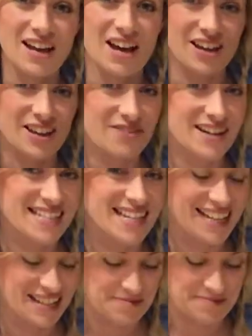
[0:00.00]
Are you
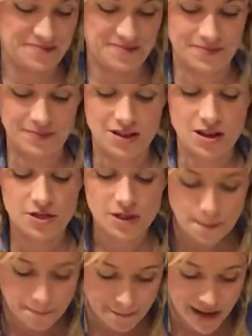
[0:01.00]
ready? The
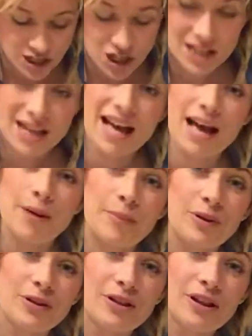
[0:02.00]
Magic
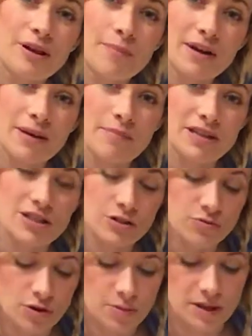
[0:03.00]
Apple by Mrs.
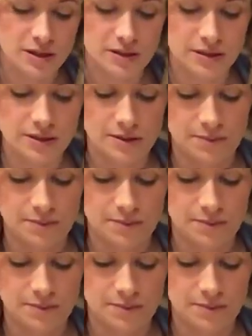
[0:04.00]
Roberts.